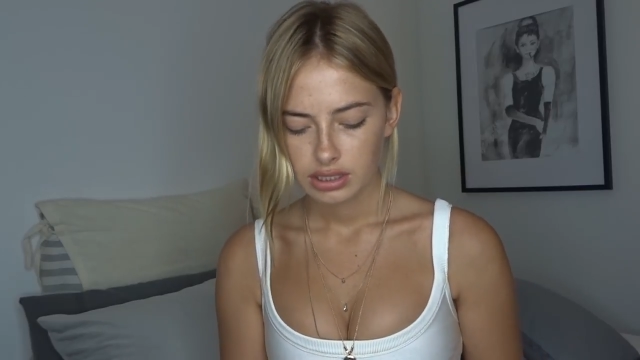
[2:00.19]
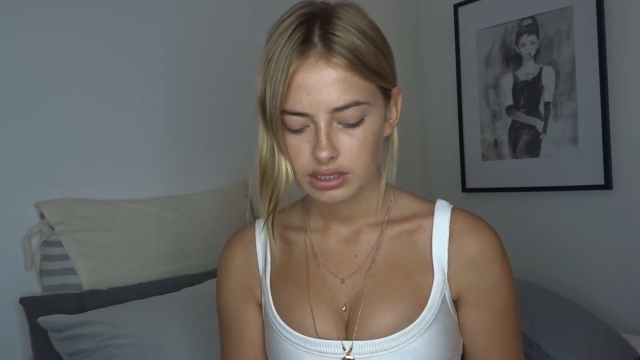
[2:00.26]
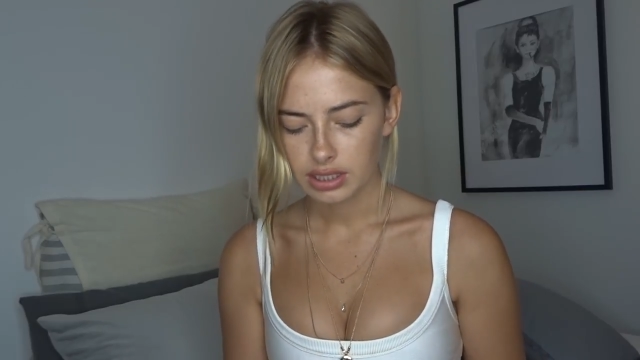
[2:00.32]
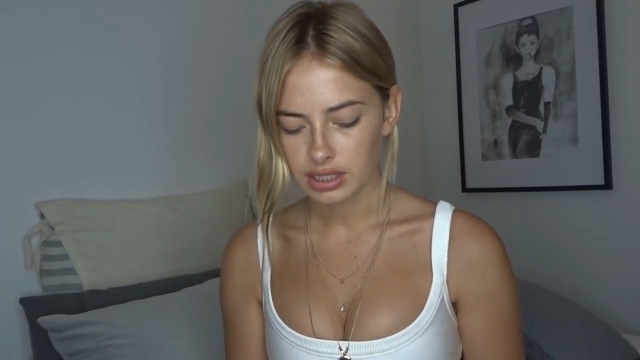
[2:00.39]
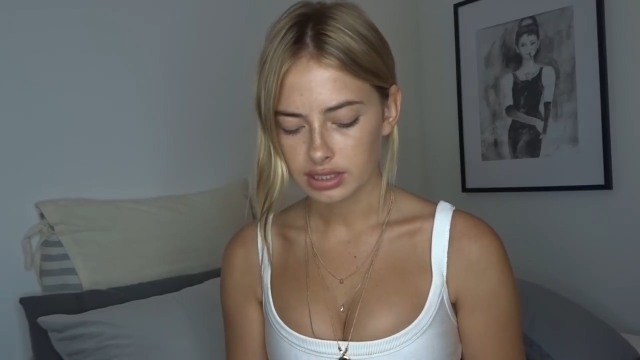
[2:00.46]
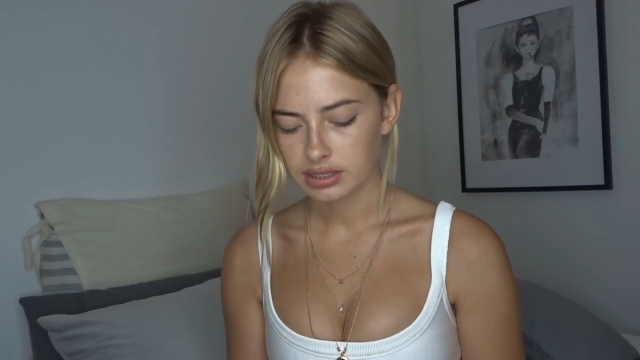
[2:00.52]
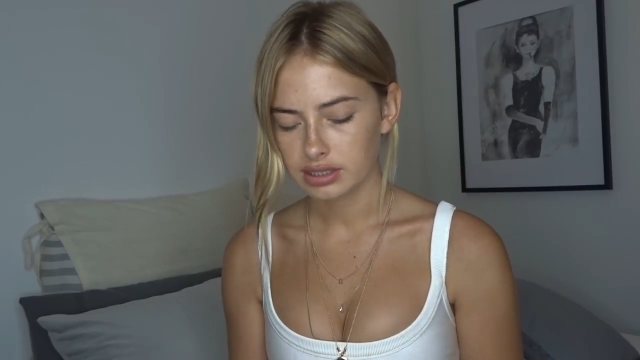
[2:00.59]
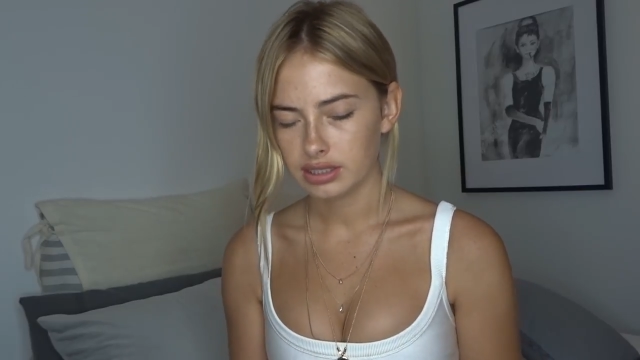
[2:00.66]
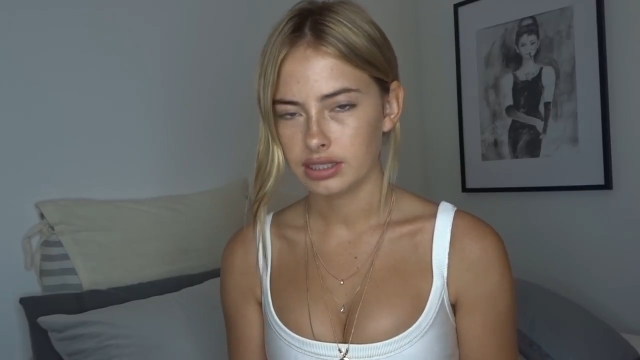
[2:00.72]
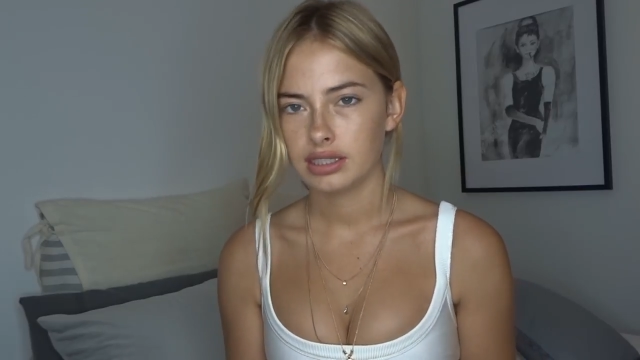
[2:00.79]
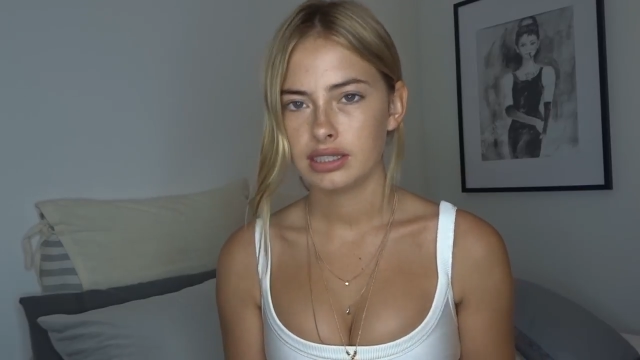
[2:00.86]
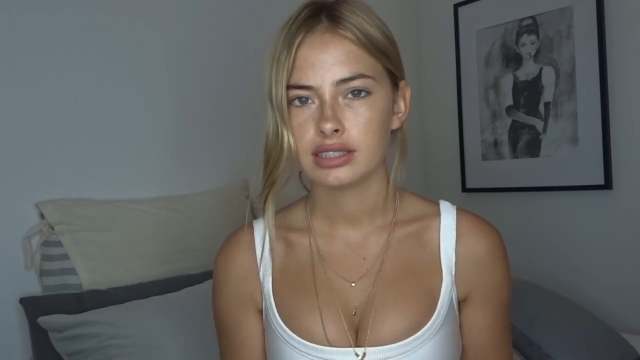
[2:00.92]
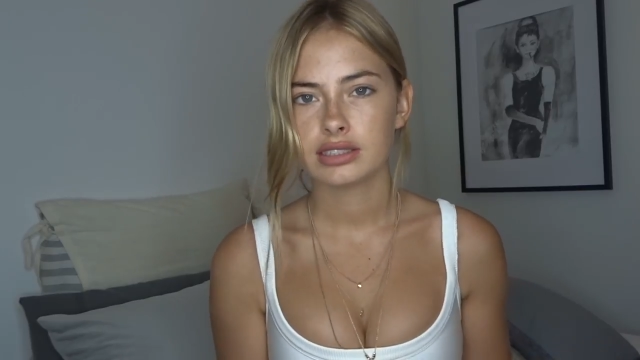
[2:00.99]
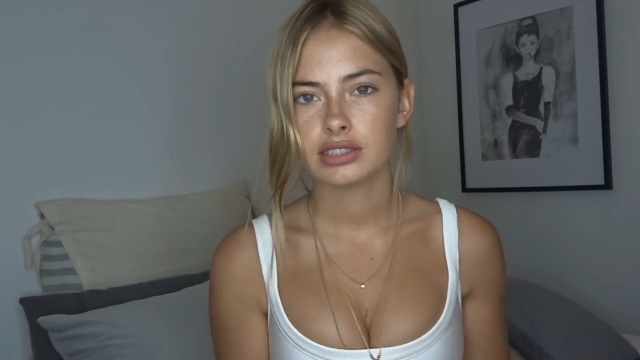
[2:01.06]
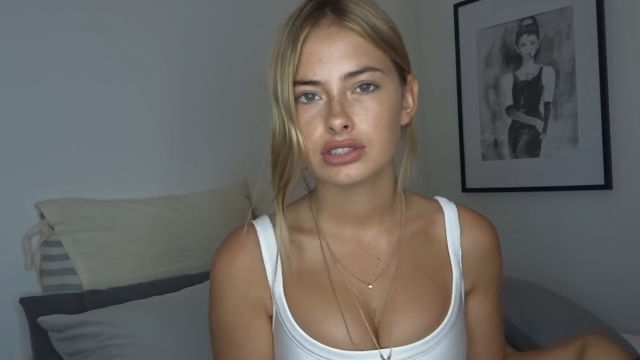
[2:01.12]
Yeah, see,
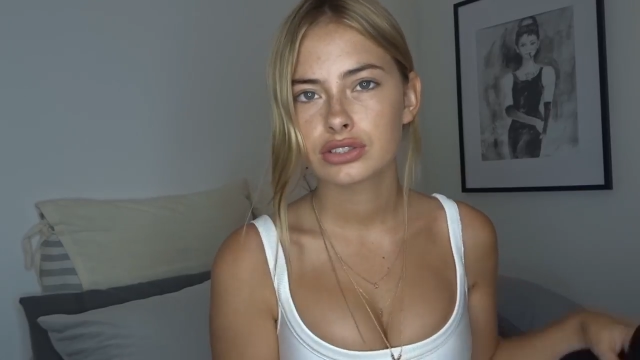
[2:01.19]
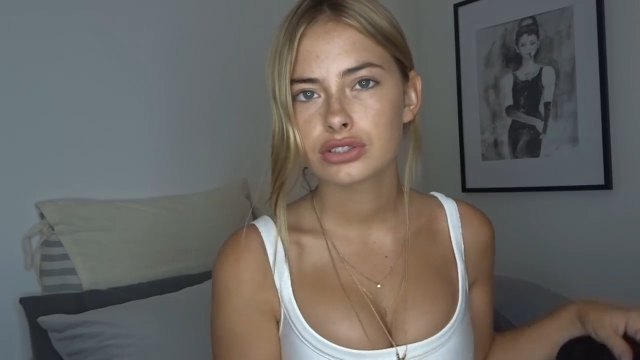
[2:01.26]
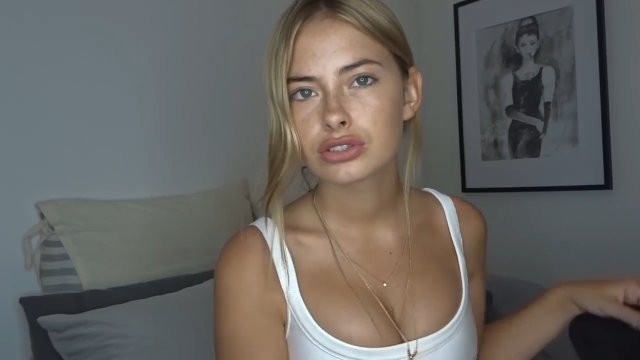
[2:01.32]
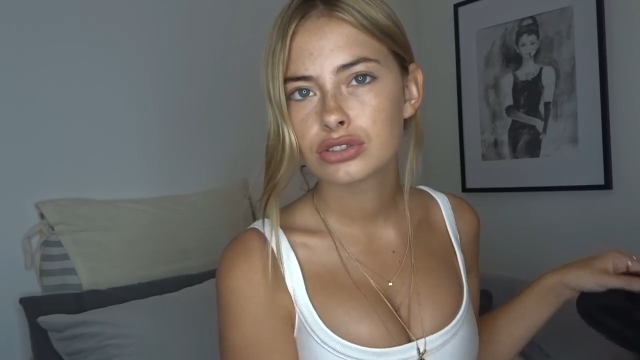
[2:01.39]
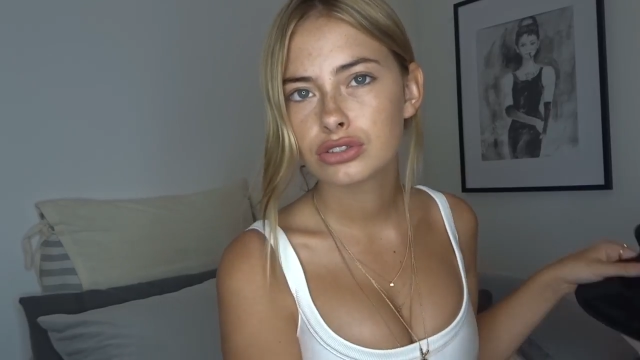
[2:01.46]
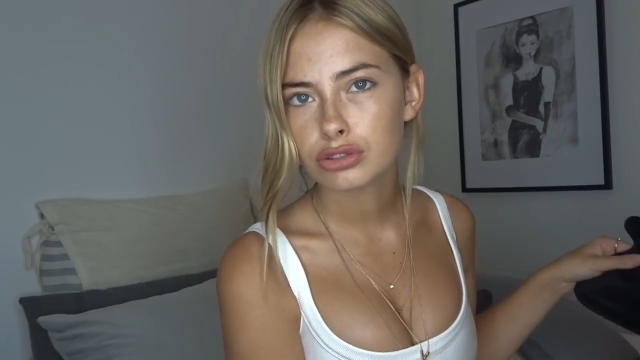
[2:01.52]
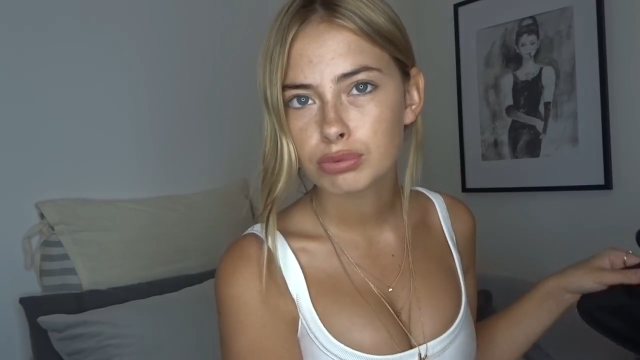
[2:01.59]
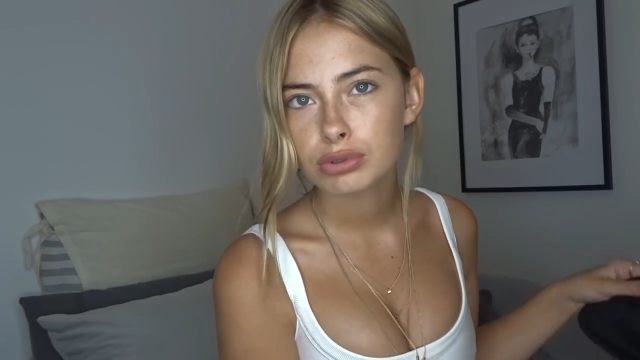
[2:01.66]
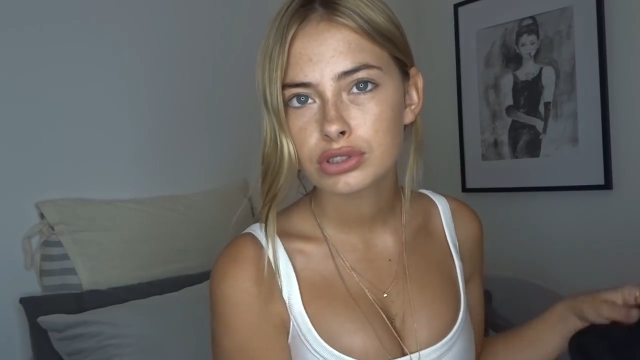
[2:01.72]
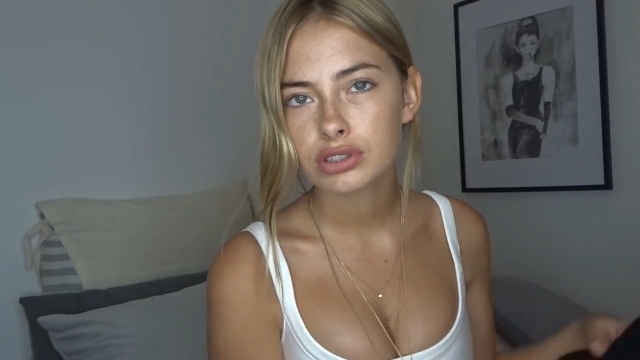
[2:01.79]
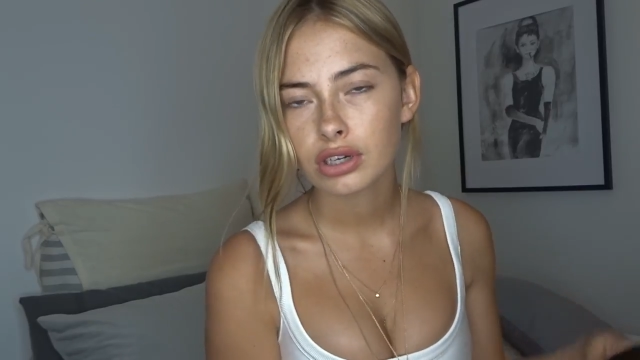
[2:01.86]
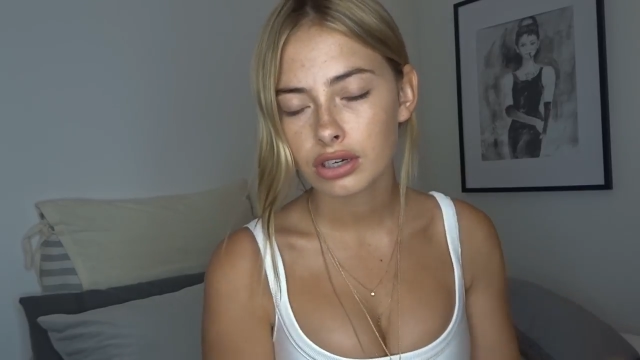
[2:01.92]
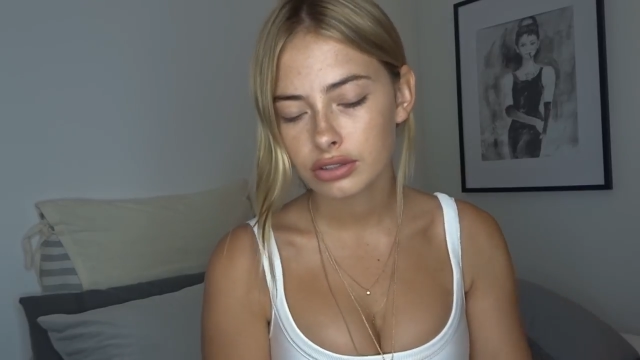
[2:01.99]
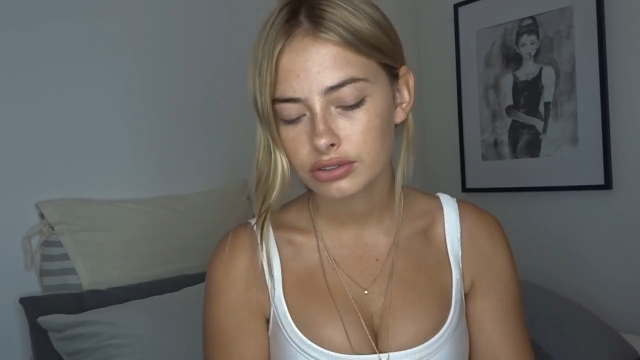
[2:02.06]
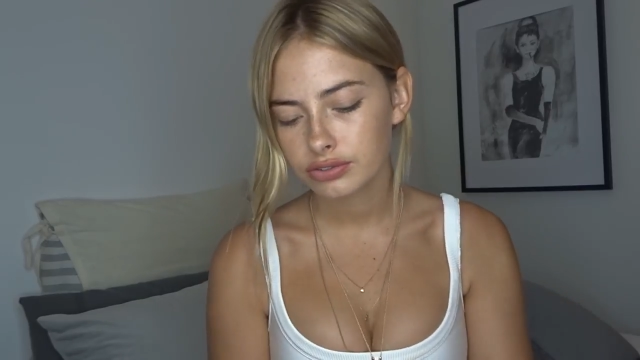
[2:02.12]
this is super
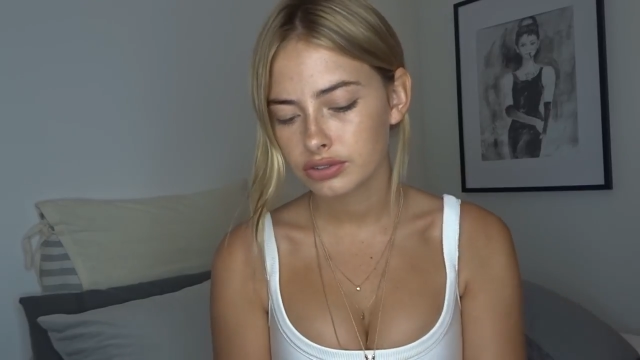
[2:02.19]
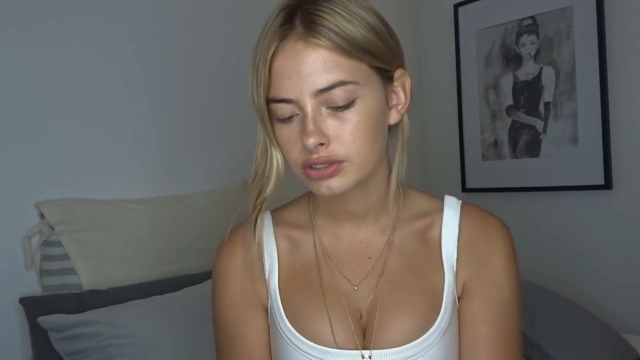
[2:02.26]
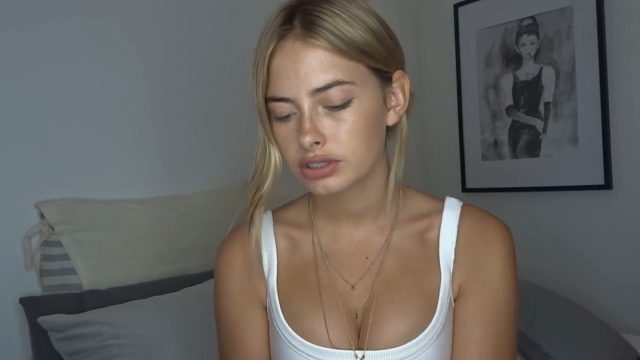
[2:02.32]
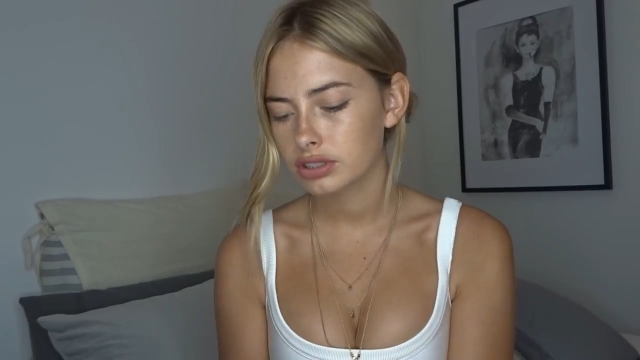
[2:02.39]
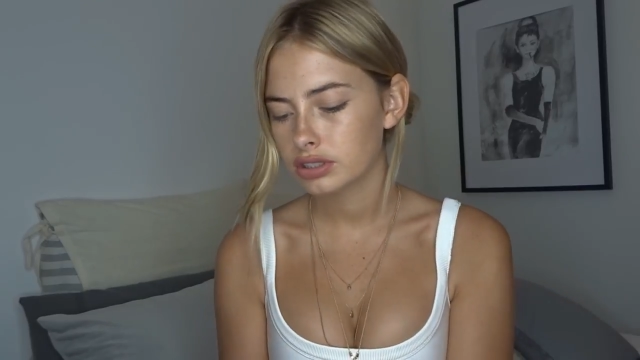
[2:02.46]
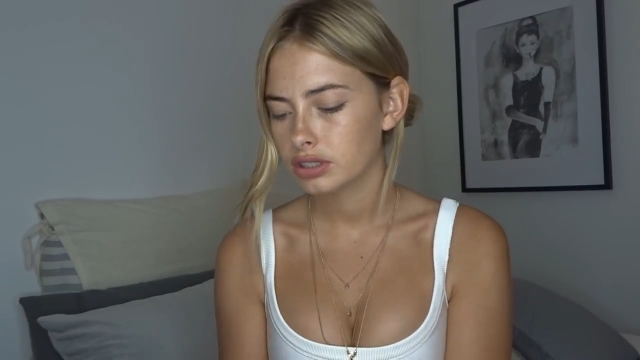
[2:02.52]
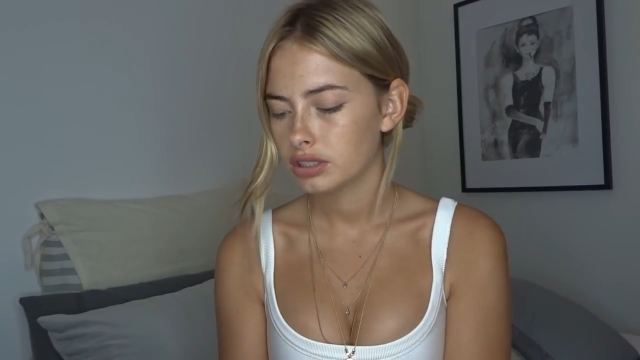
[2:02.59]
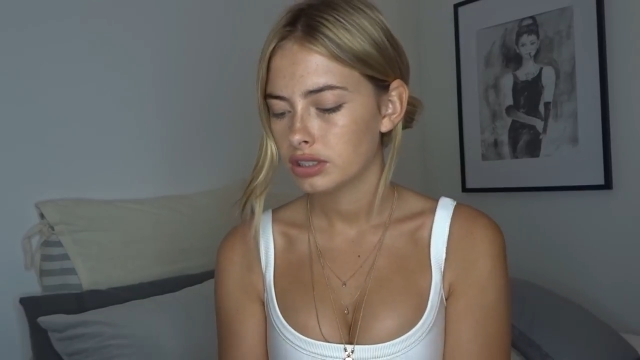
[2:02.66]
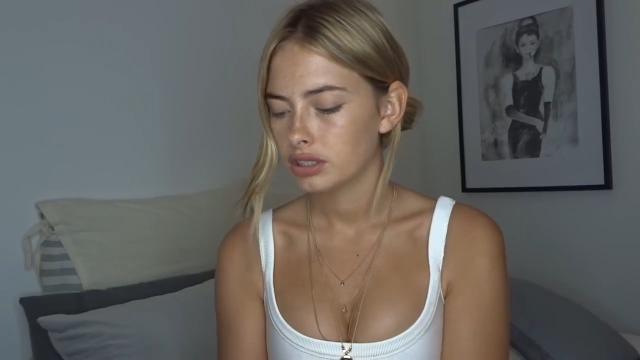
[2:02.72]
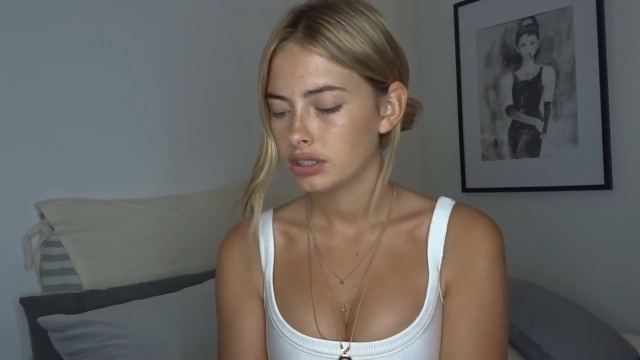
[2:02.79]
soft.